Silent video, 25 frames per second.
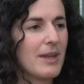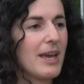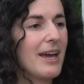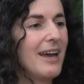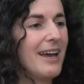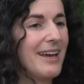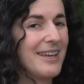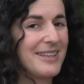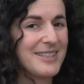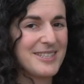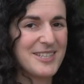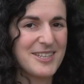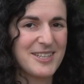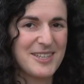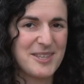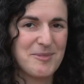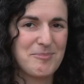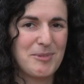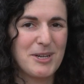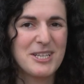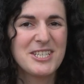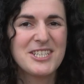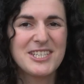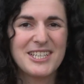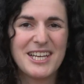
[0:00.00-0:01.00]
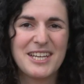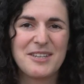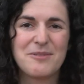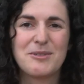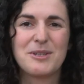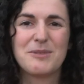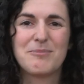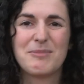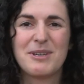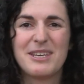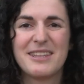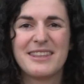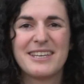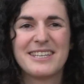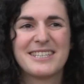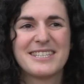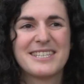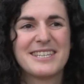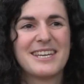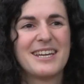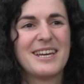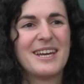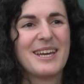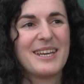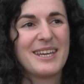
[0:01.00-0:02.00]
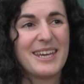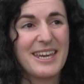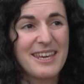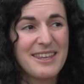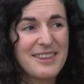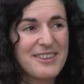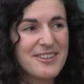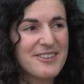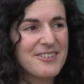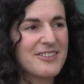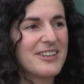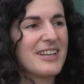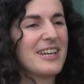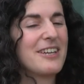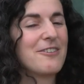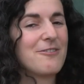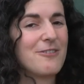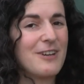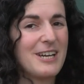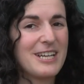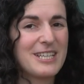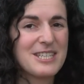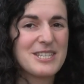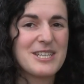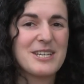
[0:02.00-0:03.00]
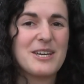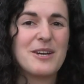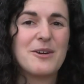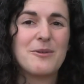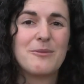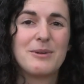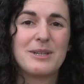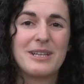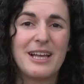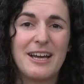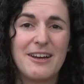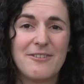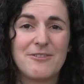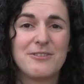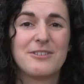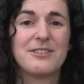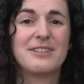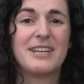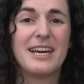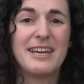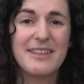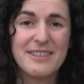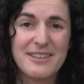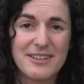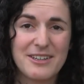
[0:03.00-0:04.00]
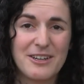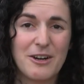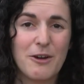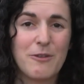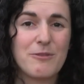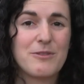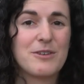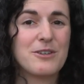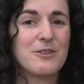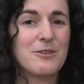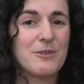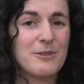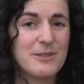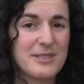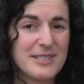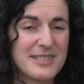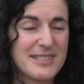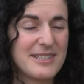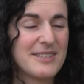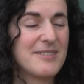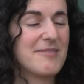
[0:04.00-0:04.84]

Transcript: And the punchline will be that K-theory, in fact, will have neither of the rules